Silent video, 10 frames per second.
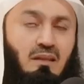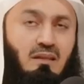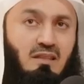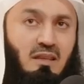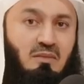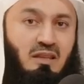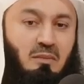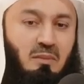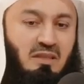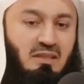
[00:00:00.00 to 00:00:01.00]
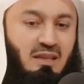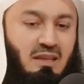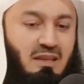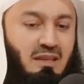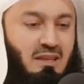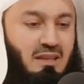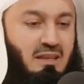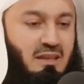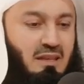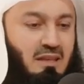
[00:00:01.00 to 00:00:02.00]
At the same time, I must say,
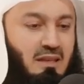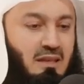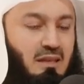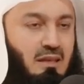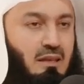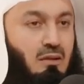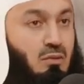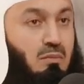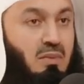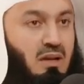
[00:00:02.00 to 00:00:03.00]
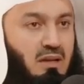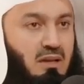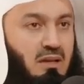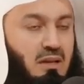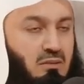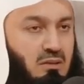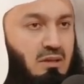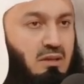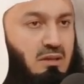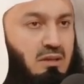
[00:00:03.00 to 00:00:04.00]
the ummah out
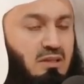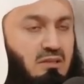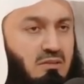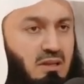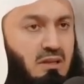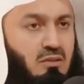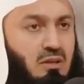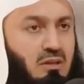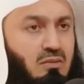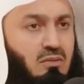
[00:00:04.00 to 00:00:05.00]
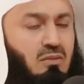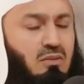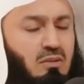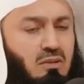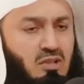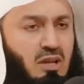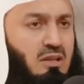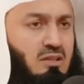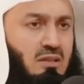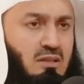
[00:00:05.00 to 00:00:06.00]
there is really going through
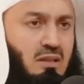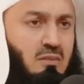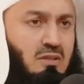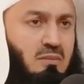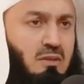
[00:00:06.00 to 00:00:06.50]
challenging times.